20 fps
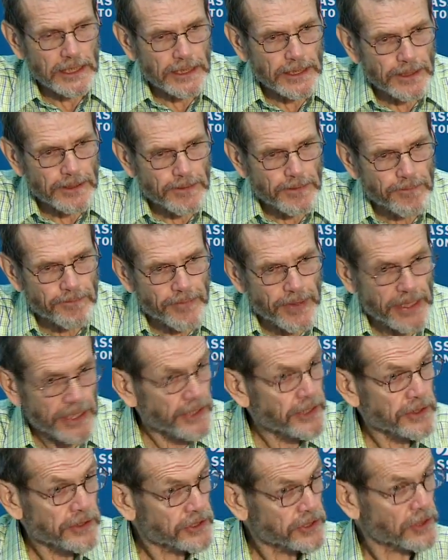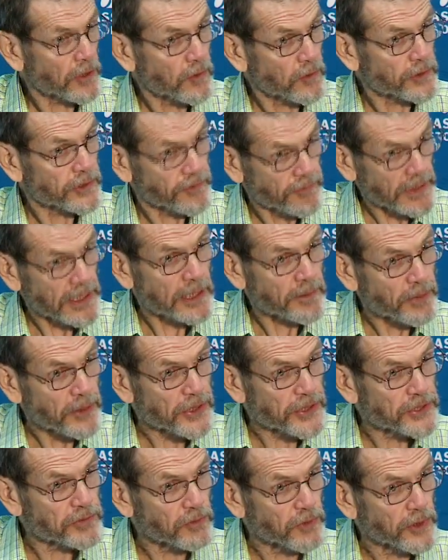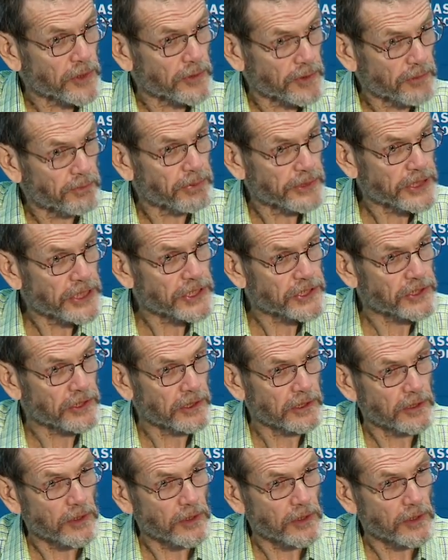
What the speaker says: And so developers were the potential